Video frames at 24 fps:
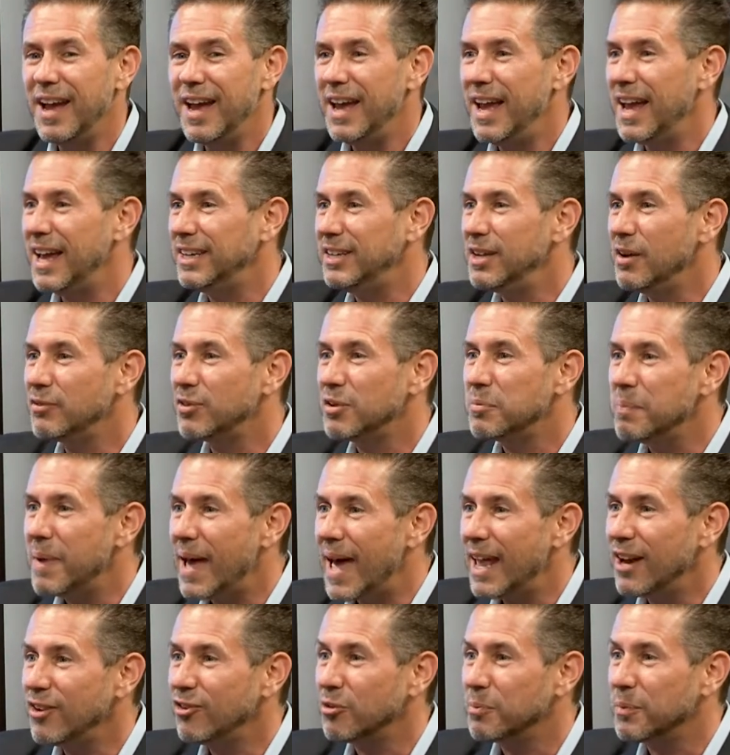And you have to
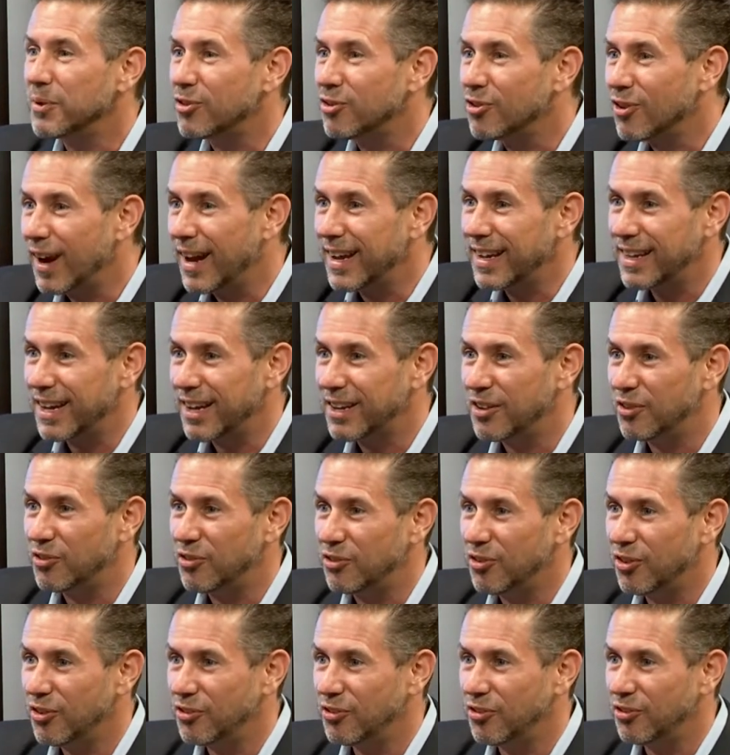manage them and try and get
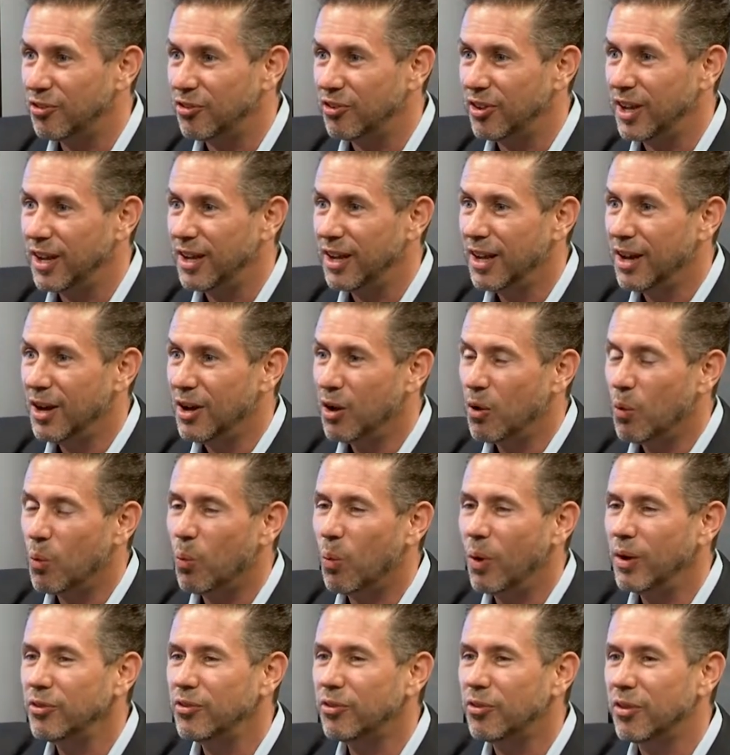consistency
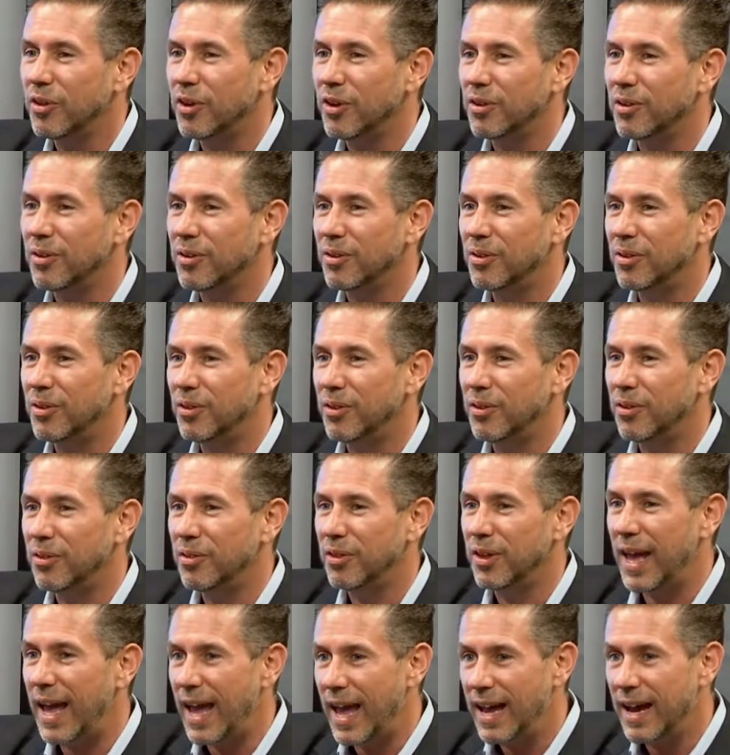once the
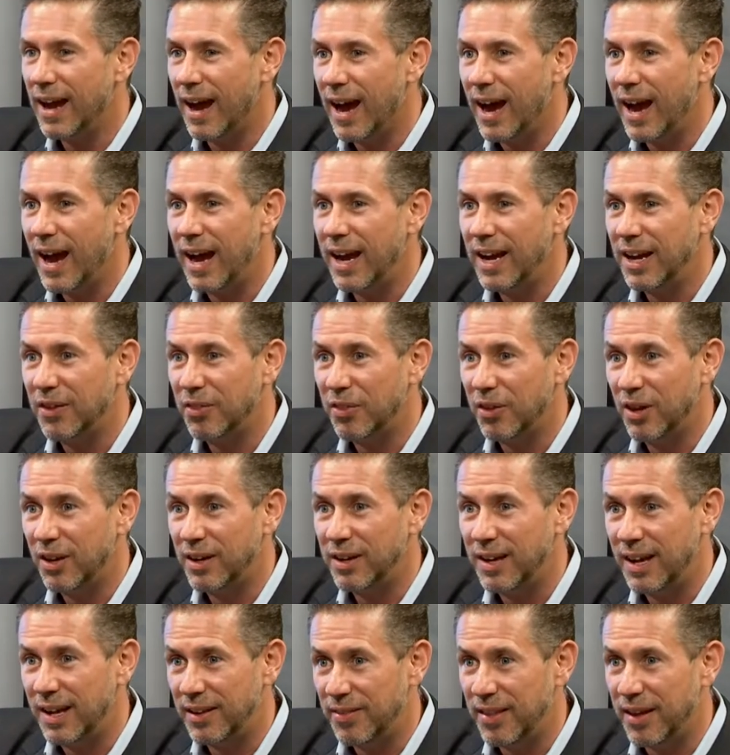the AI and the,
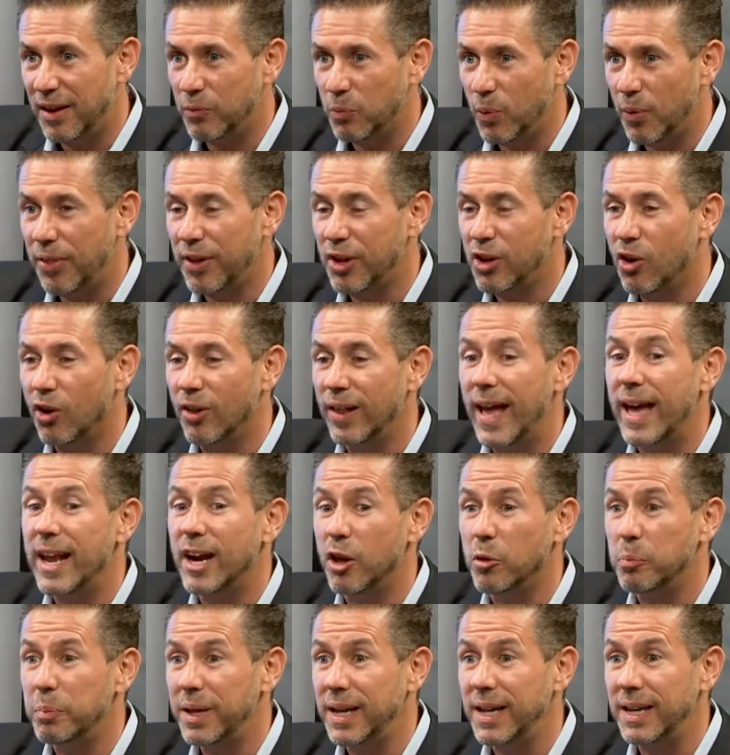the, what they call
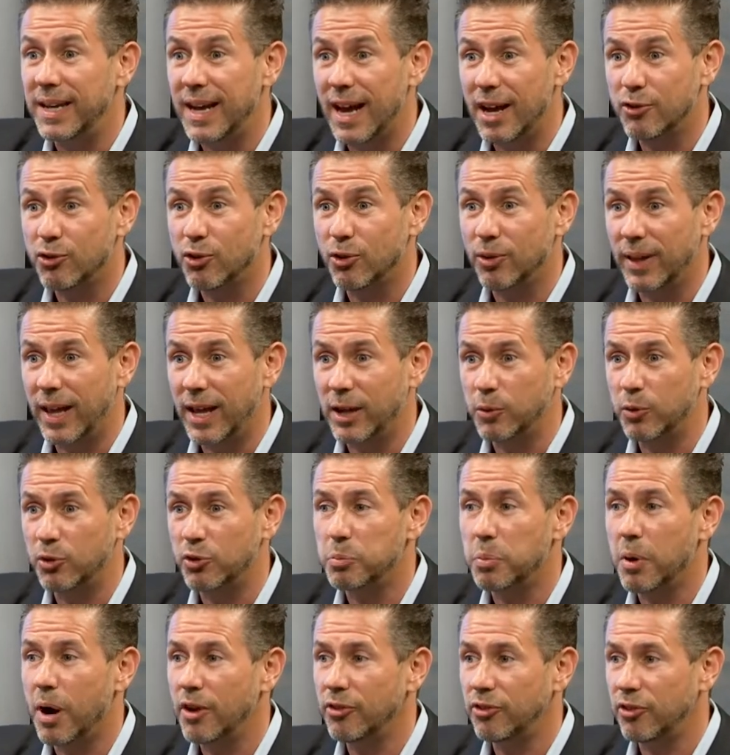NLP, natural language
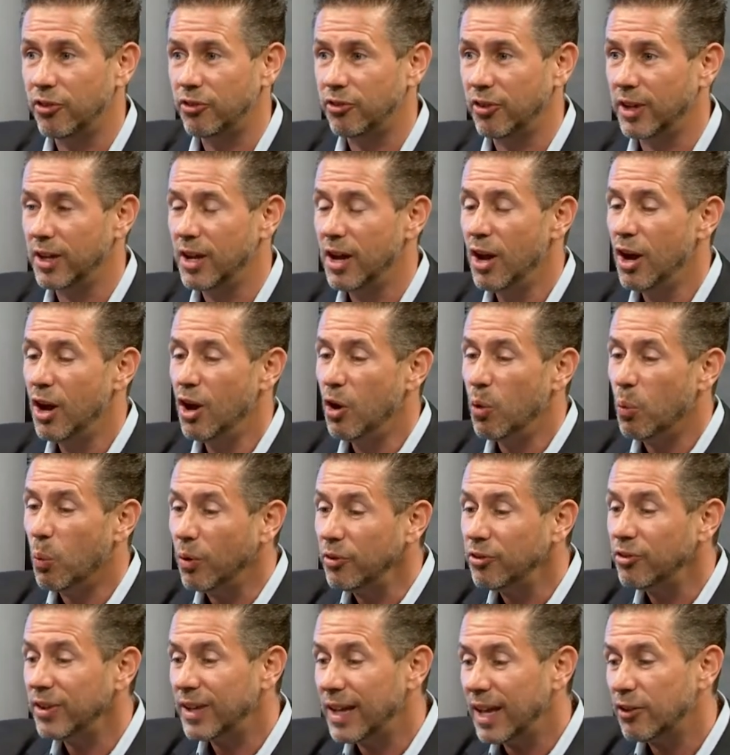processing,
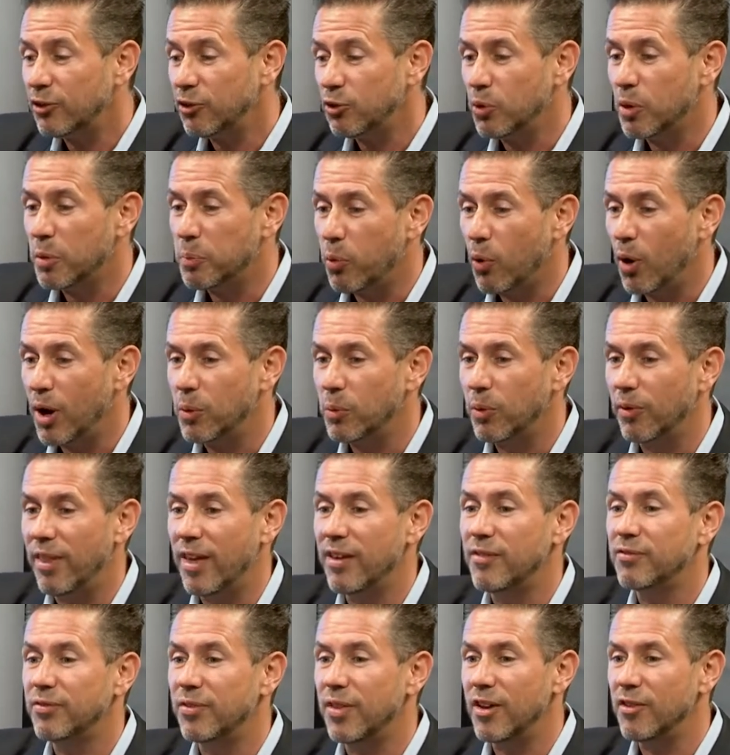once it gets to a point where
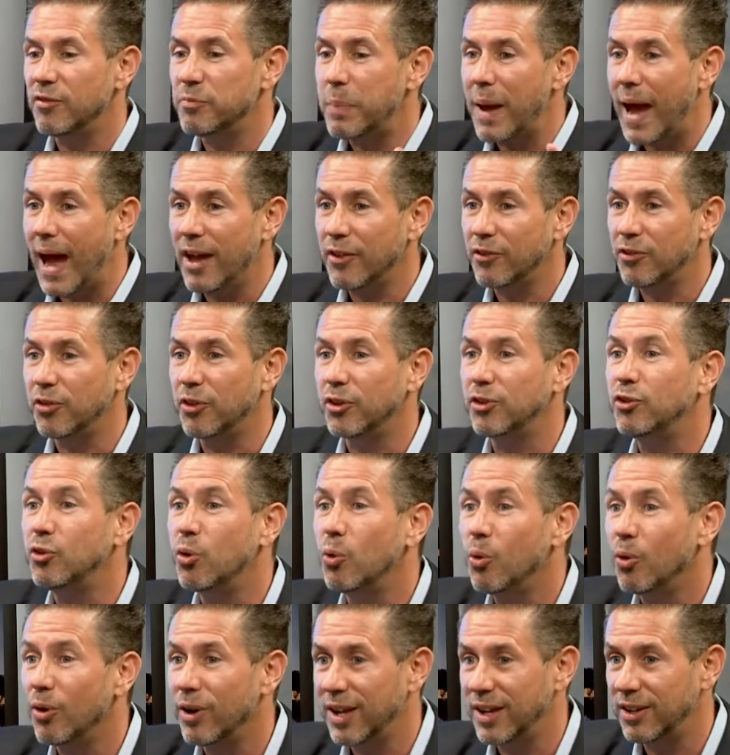they've they've passed the
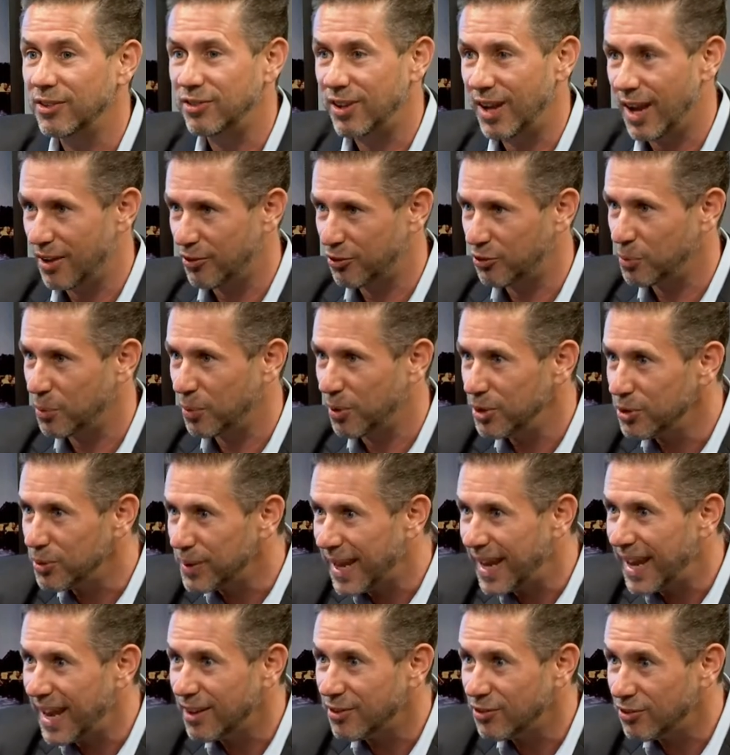Turing test, where you
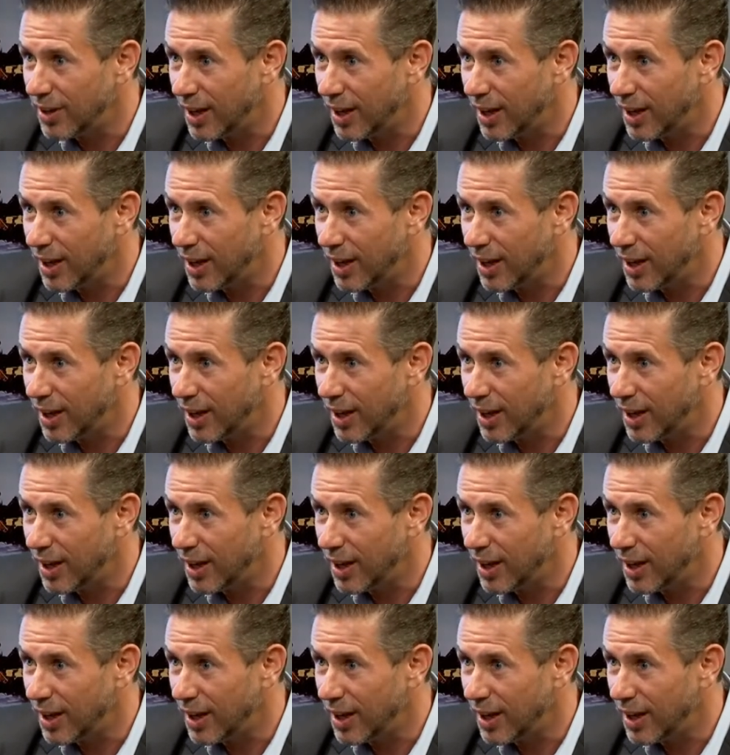can't mm -hmm.